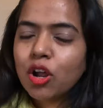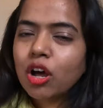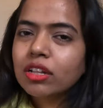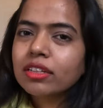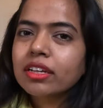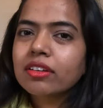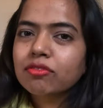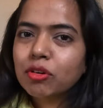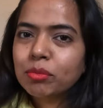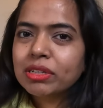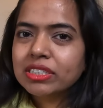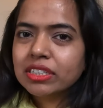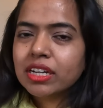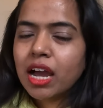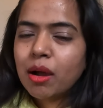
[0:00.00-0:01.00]
And all the
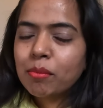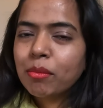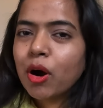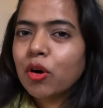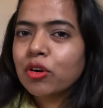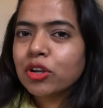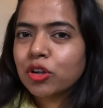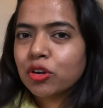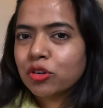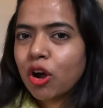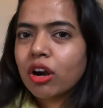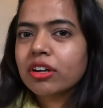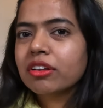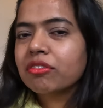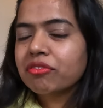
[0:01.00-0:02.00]
information about your
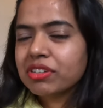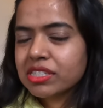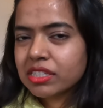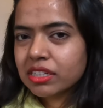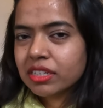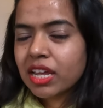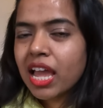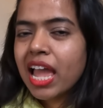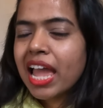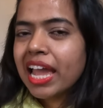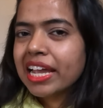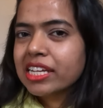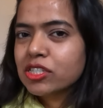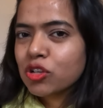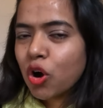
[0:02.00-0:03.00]
doctor visit
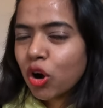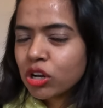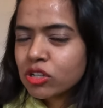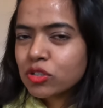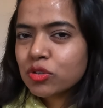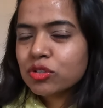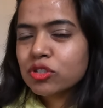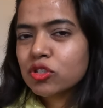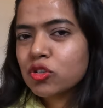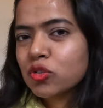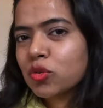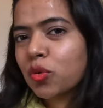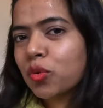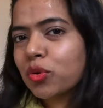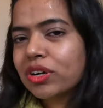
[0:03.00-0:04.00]
is also
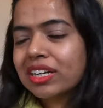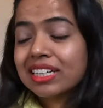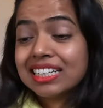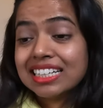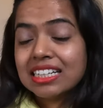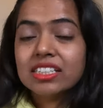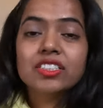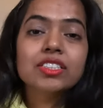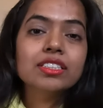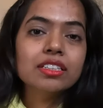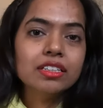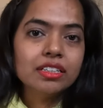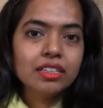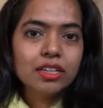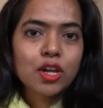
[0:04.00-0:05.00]
stored
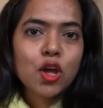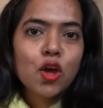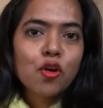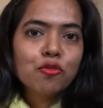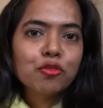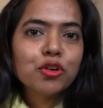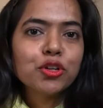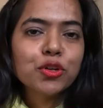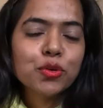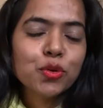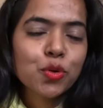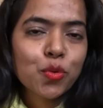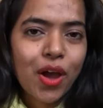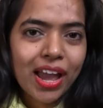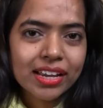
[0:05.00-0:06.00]
digitally for you
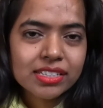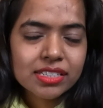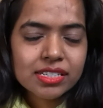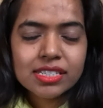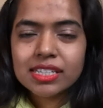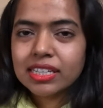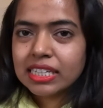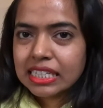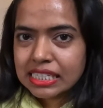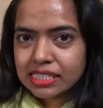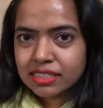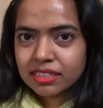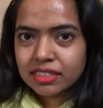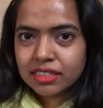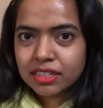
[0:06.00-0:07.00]
to access
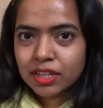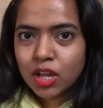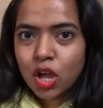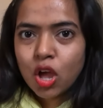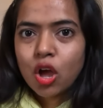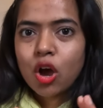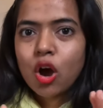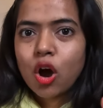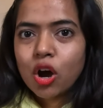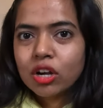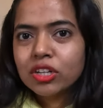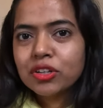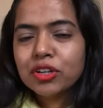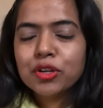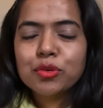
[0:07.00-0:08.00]
easily.
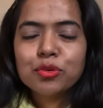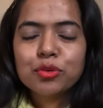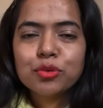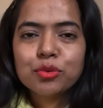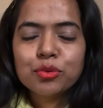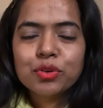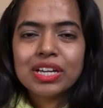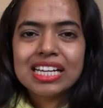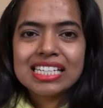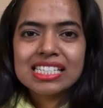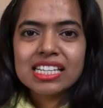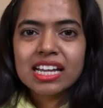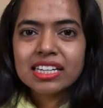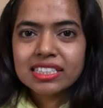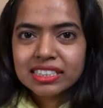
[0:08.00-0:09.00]
All you need to do
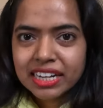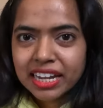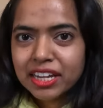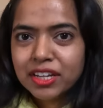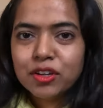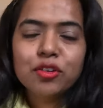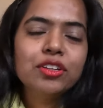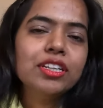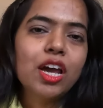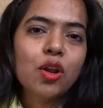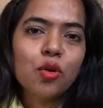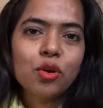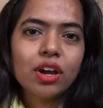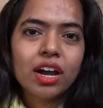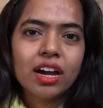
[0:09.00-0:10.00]
is take your
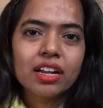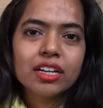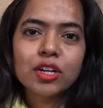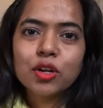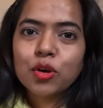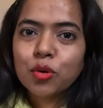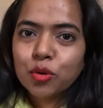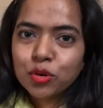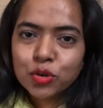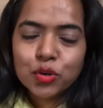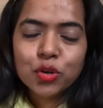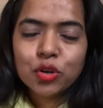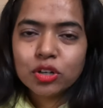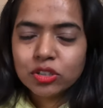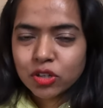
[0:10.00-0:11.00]
yellow card, go to
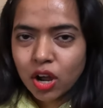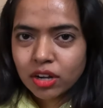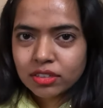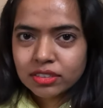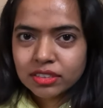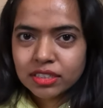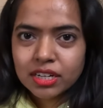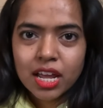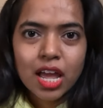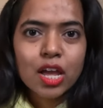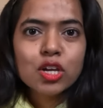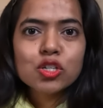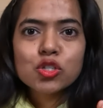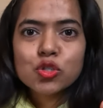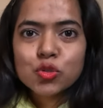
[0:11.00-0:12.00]
your doctor,
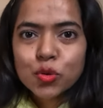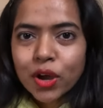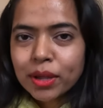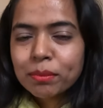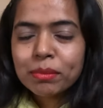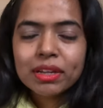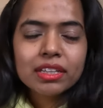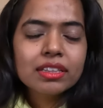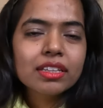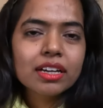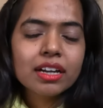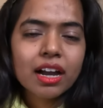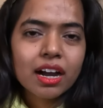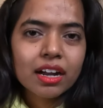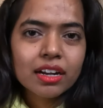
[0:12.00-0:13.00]
swipe in the
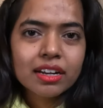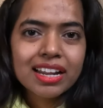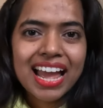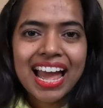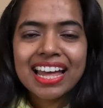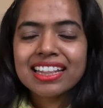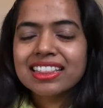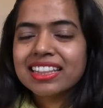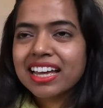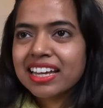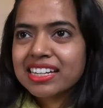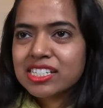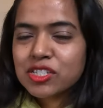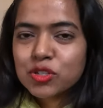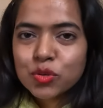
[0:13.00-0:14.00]
card, and
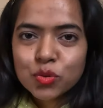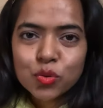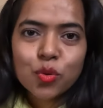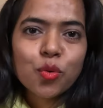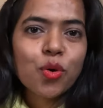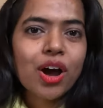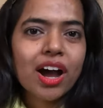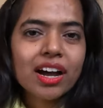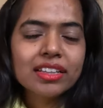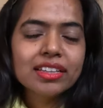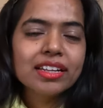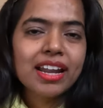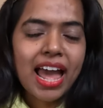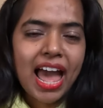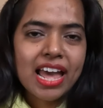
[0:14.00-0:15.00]
there is no
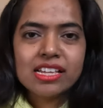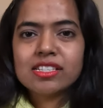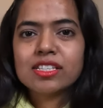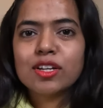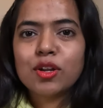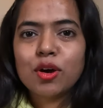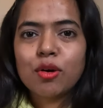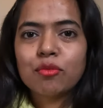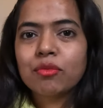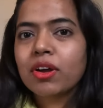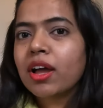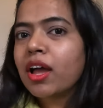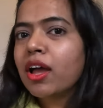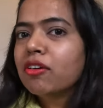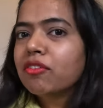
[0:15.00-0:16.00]
other hassle of
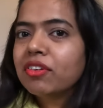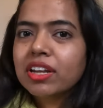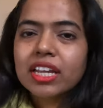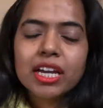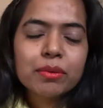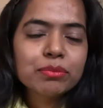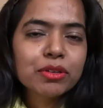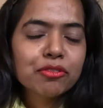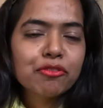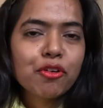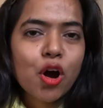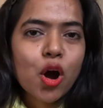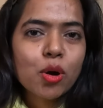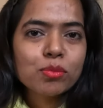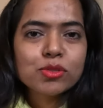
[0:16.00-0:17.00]
filling up the
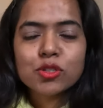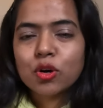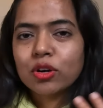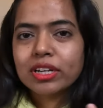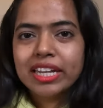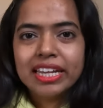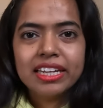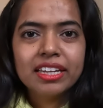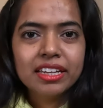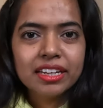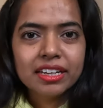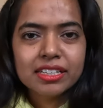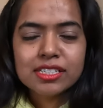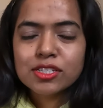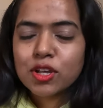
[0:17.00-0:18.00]
forms or taking
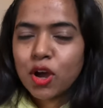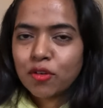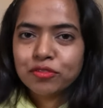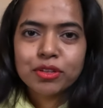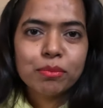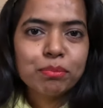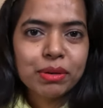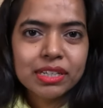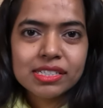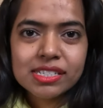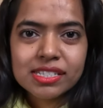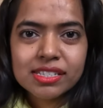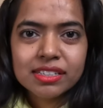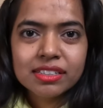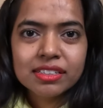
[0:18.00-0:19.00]
care of the
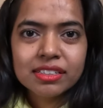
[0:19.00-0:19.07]
bills.